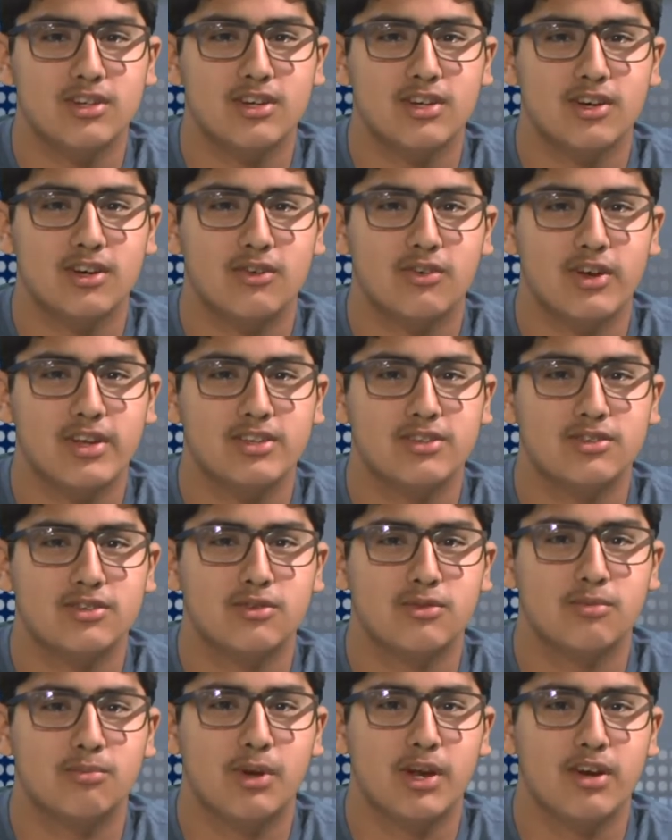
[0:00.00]
Congrats
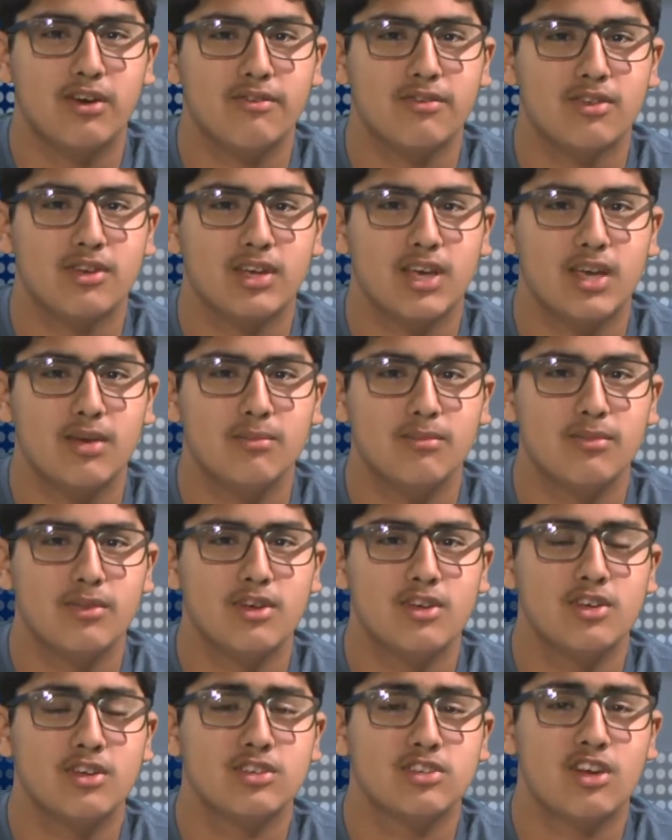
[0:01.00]
to player of the game,
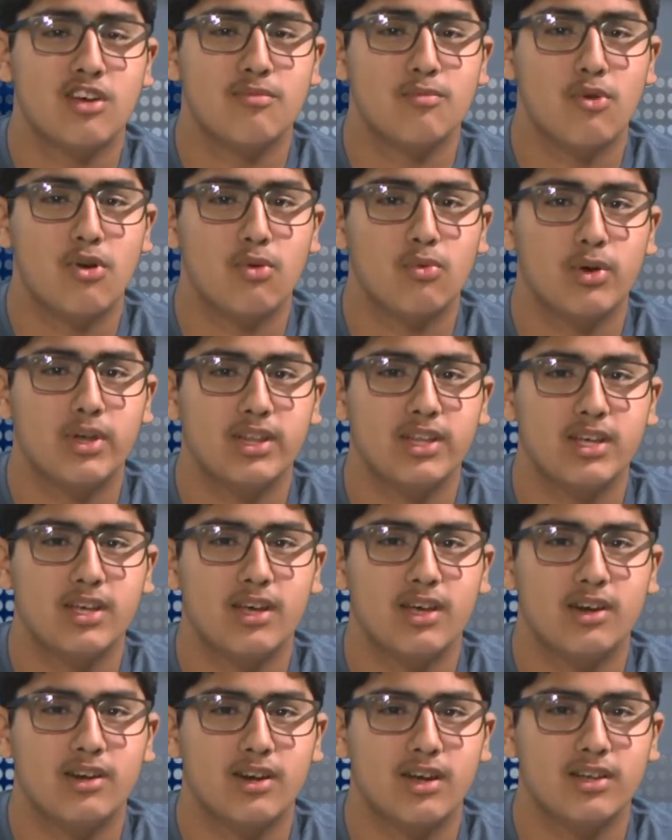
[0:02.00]
sophomore Wendy
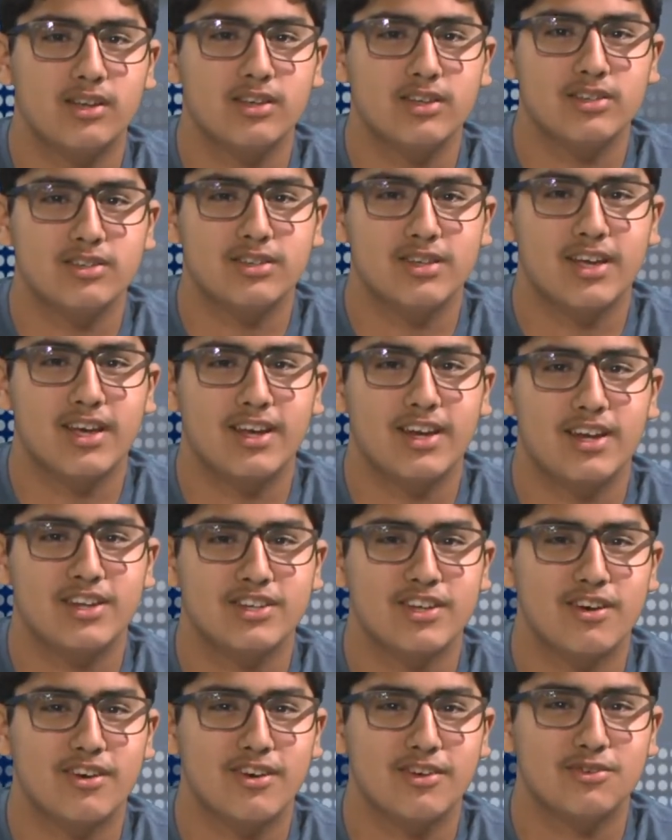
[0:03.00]
Hernandez, and a
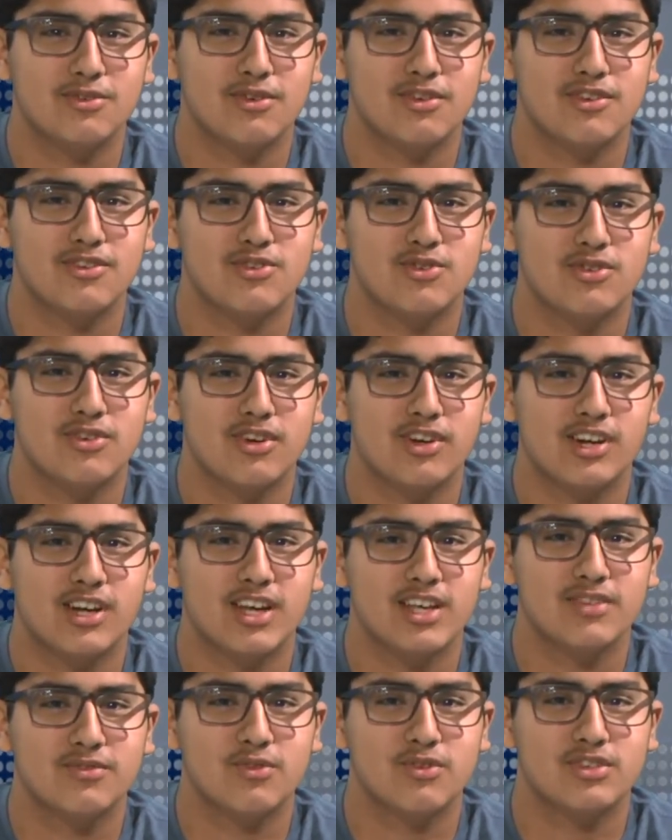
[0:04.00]
shout-out to the junior
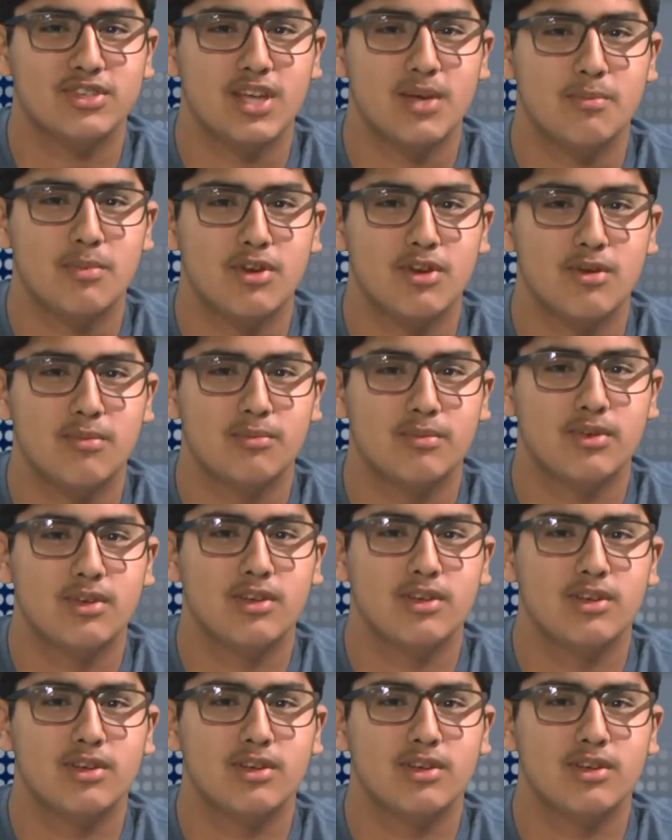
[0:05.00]
class for stepping up.